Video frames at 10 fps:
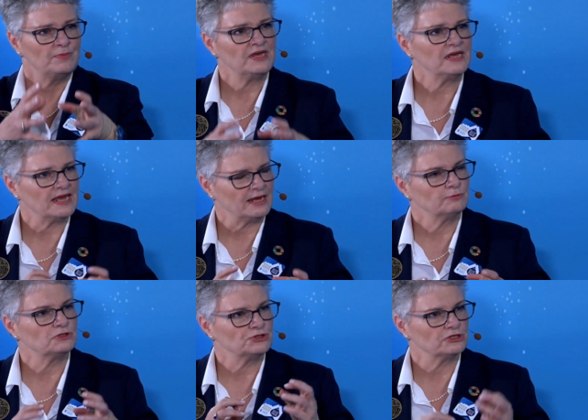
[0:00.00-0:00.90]
being
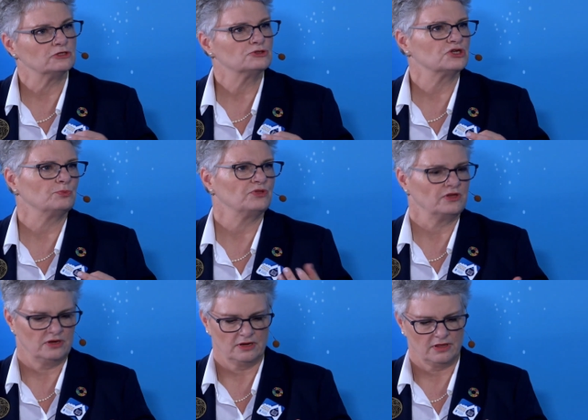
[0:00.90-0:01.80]
able to use
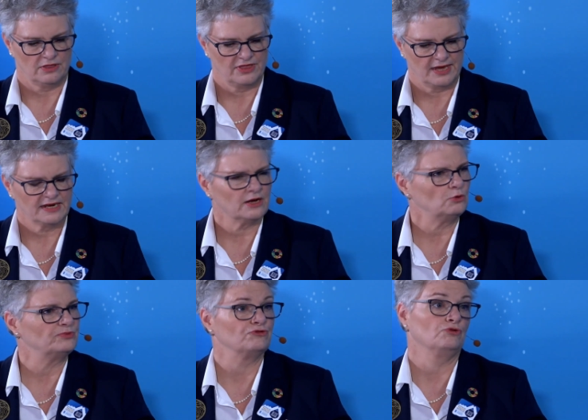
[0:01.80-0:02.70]
something that
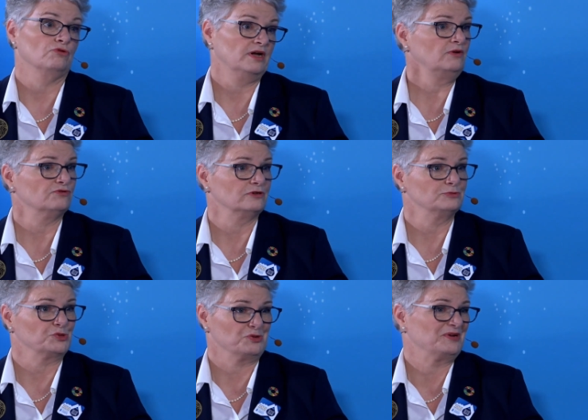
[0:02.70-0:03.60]
kelp is great for
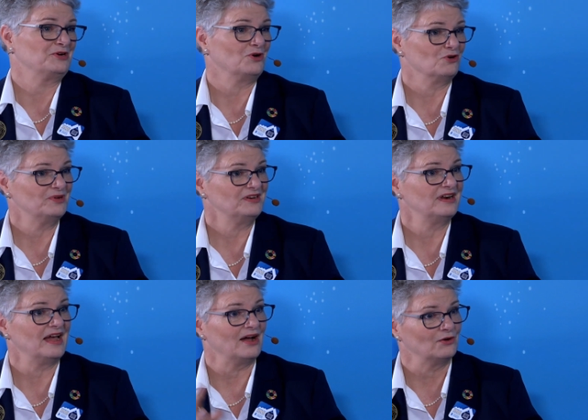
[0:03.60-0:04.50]
absorbing
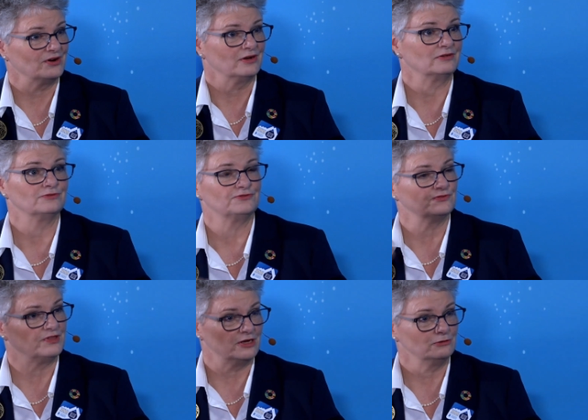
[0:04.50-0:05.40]
carbon out of
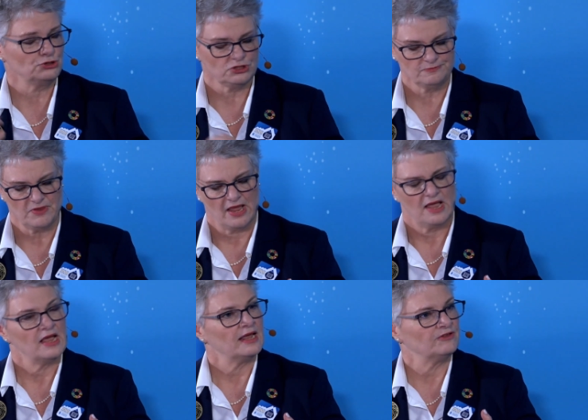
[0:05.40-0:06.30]
the ocean,
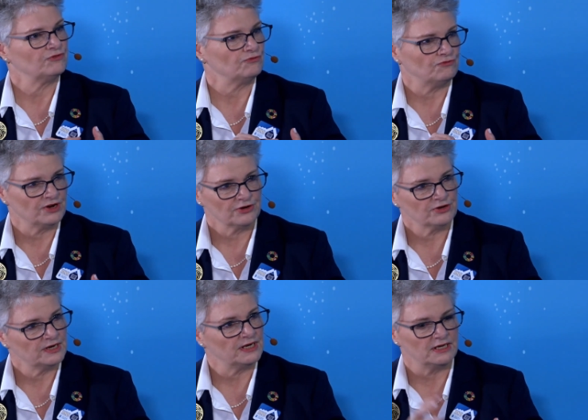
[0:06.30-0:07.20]
it's
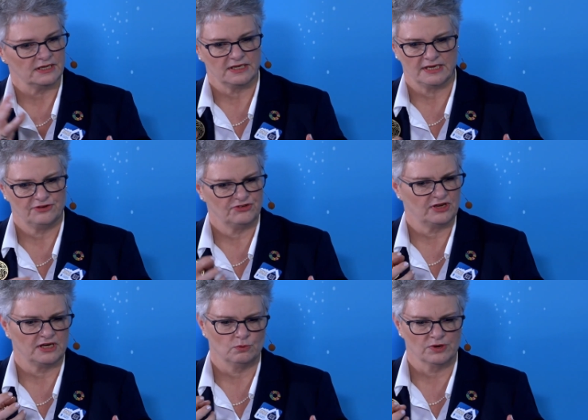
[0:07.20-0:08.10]
very
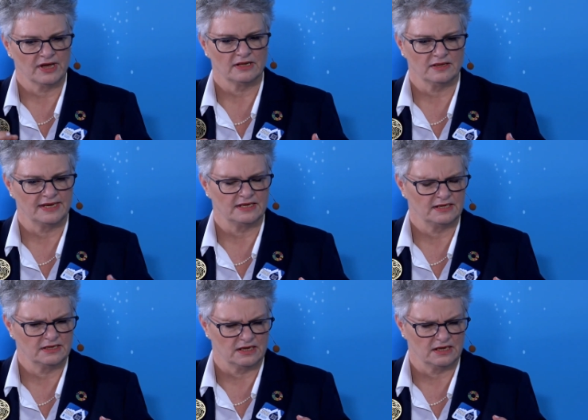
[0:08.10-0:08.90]
easy. We're not like